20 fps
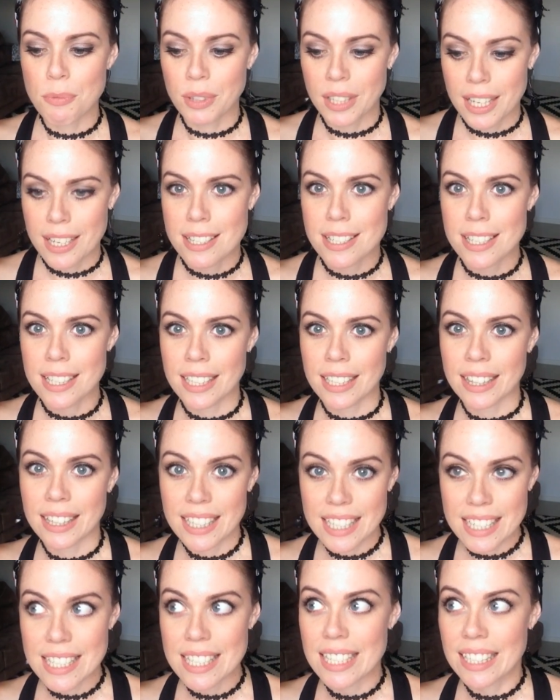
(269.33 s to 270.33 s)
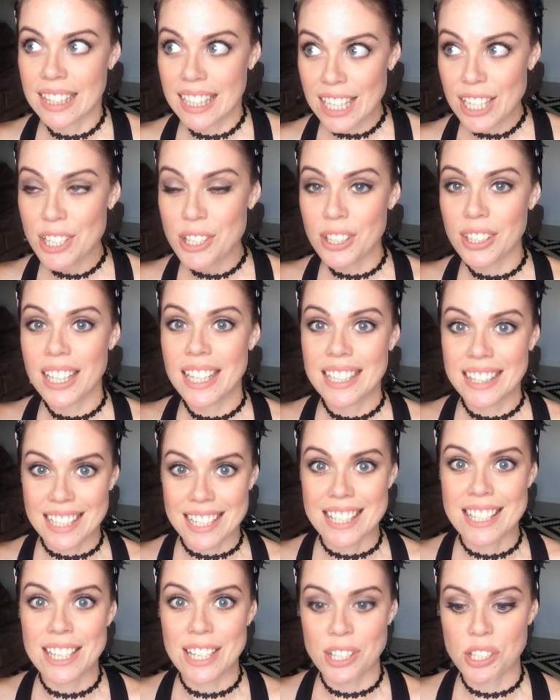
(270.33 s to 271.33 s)
literally
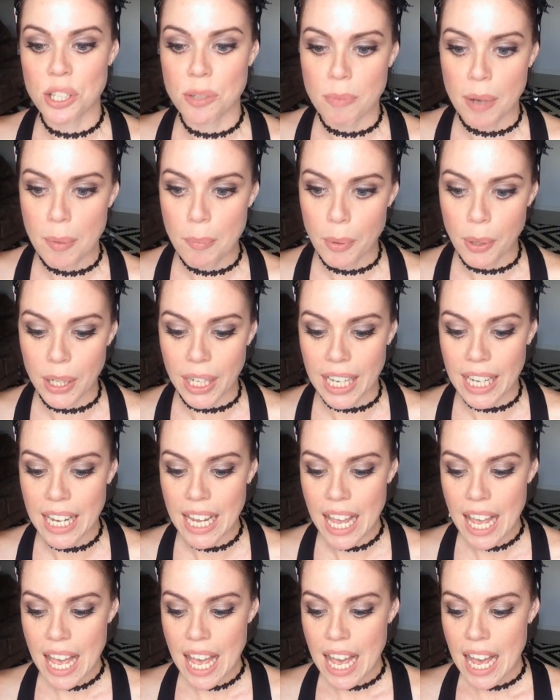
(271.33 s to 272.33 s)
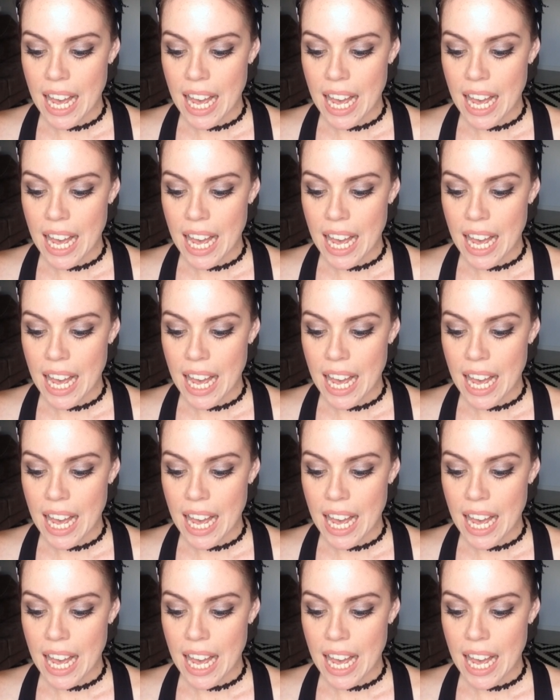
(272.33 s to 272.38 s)
listening to my body,